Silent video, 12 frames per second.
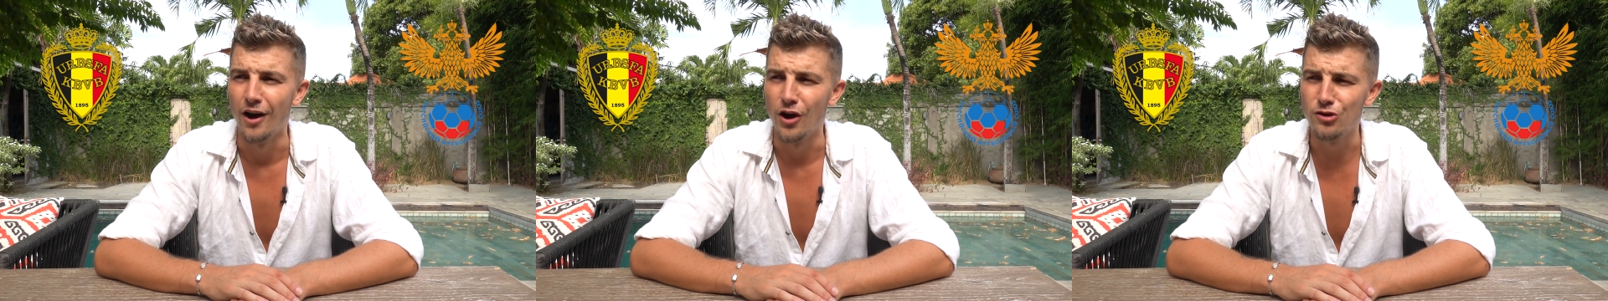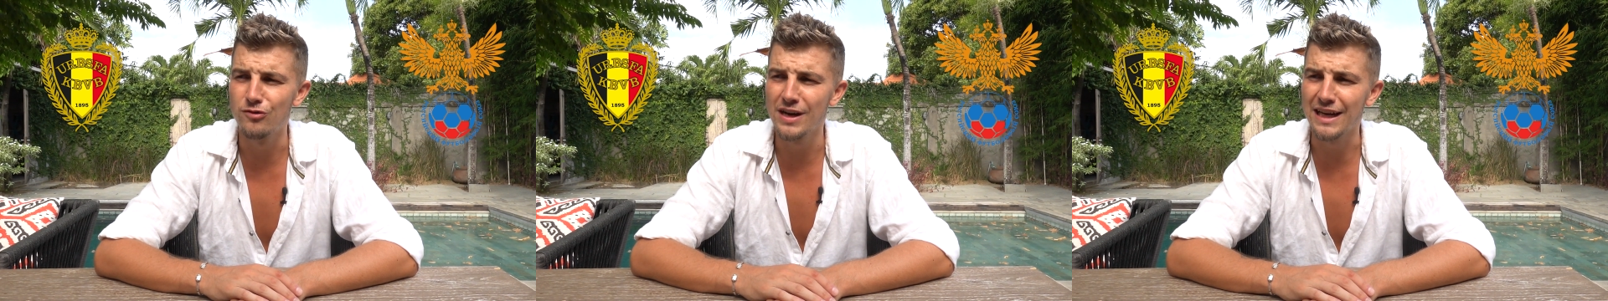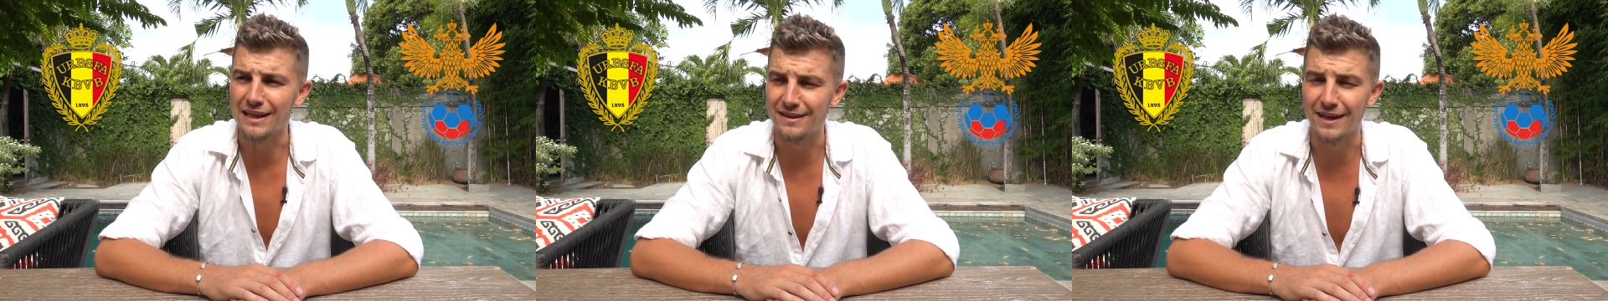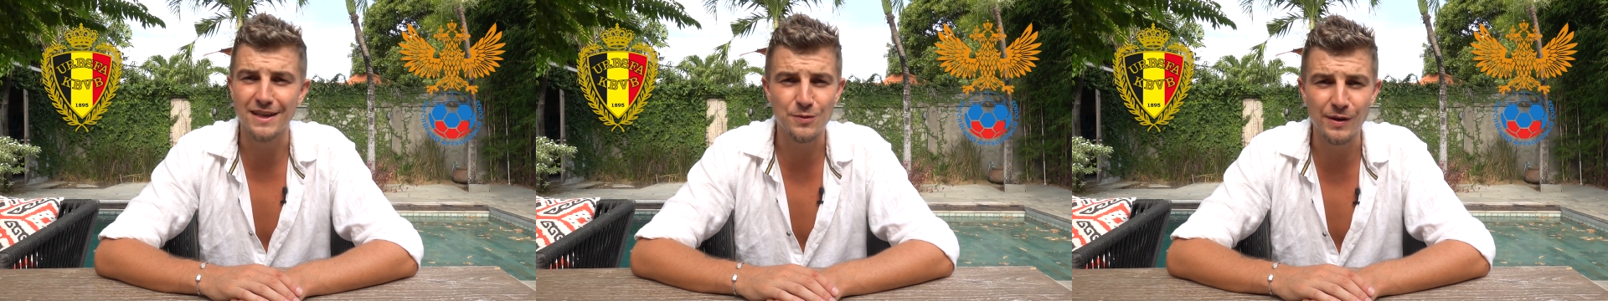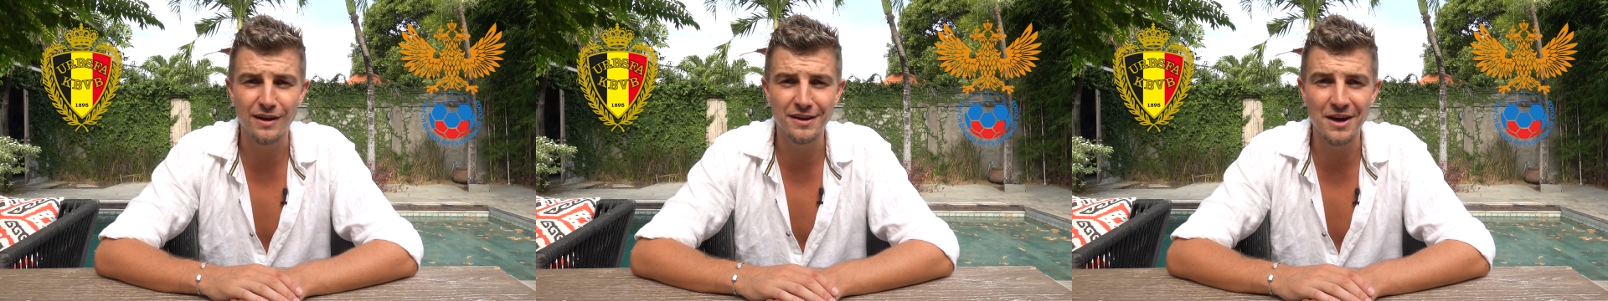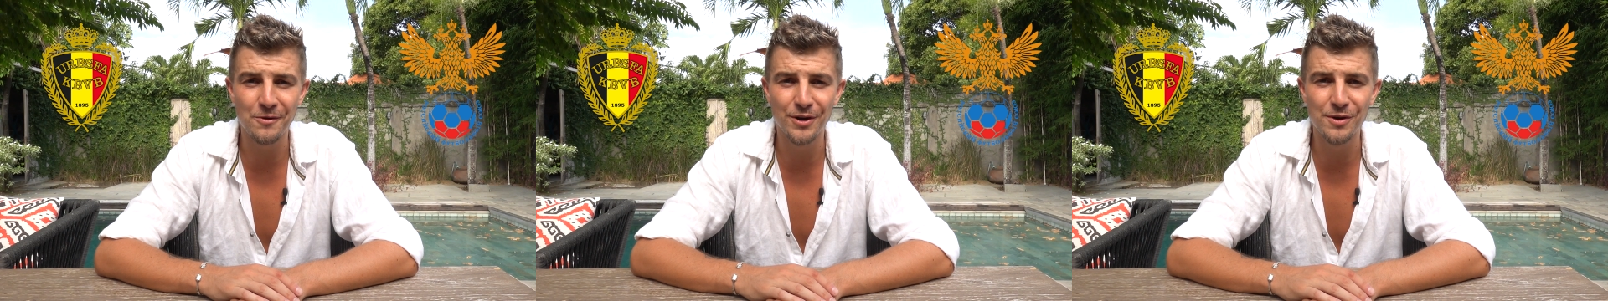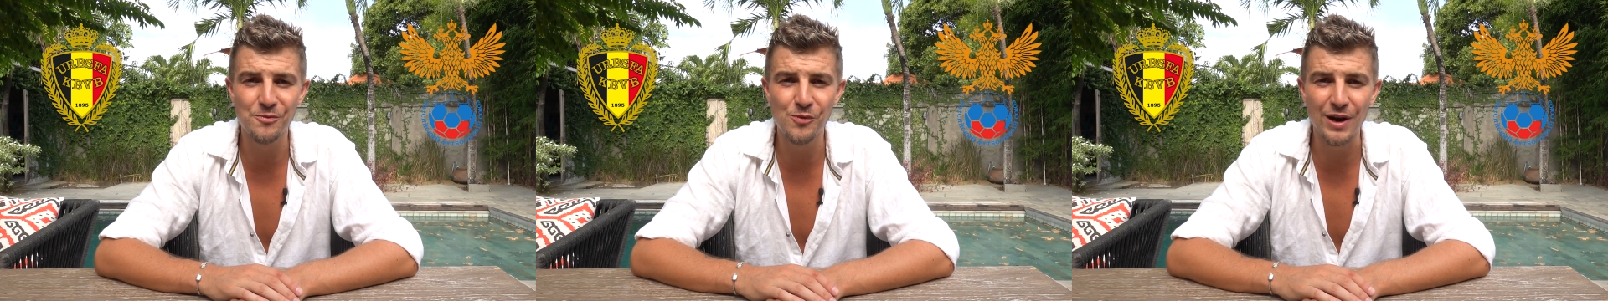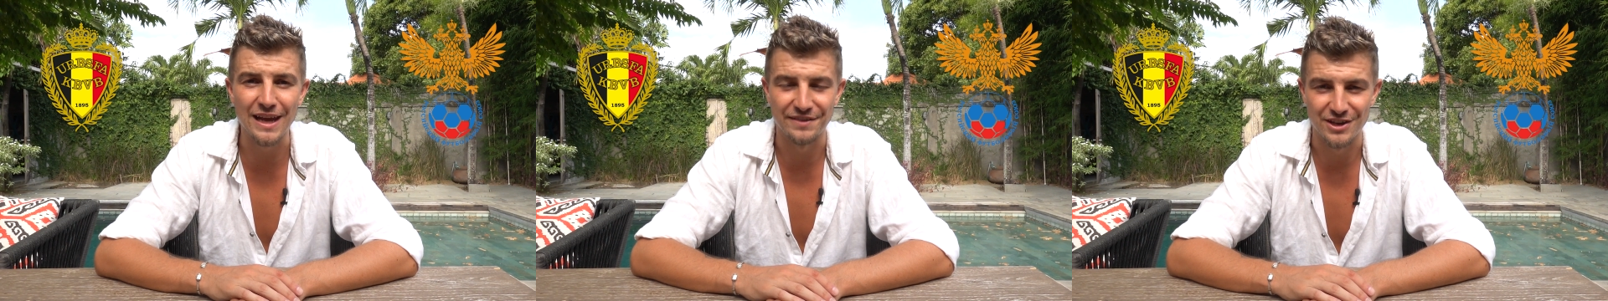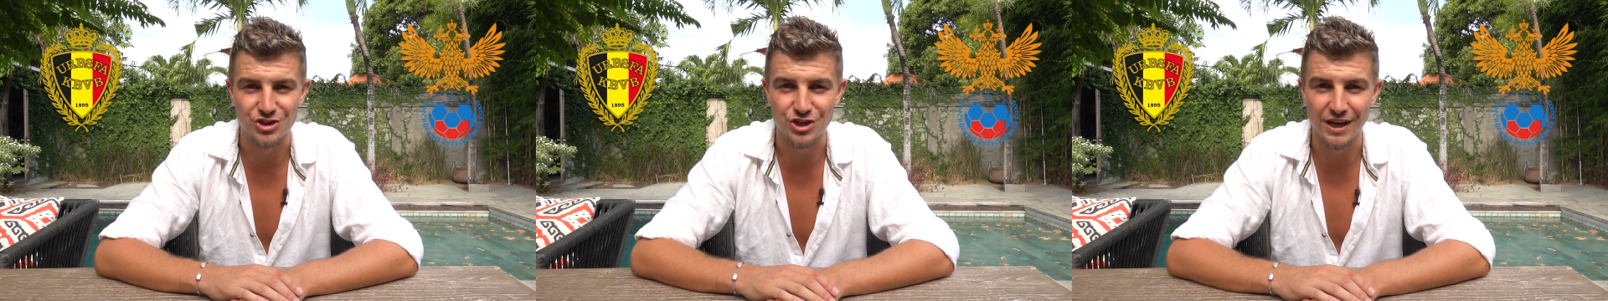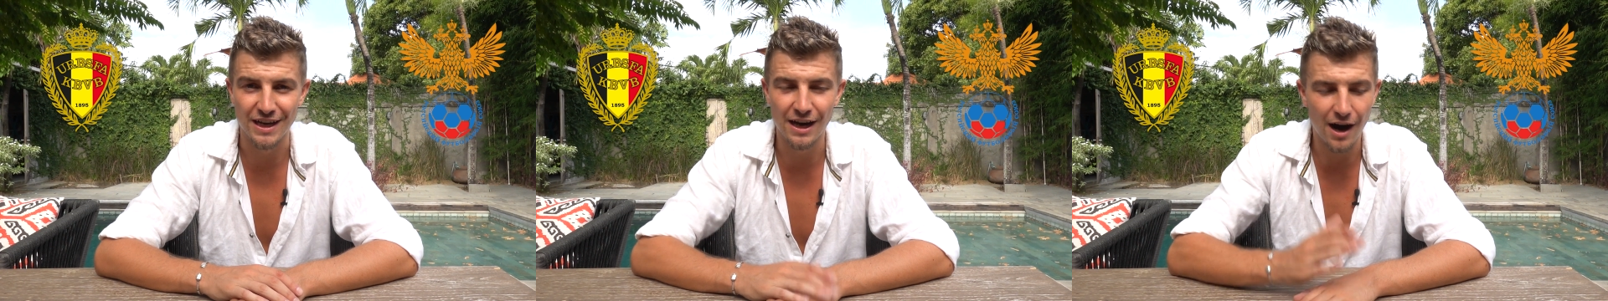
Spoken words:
who really thinks we can go on and win it this year.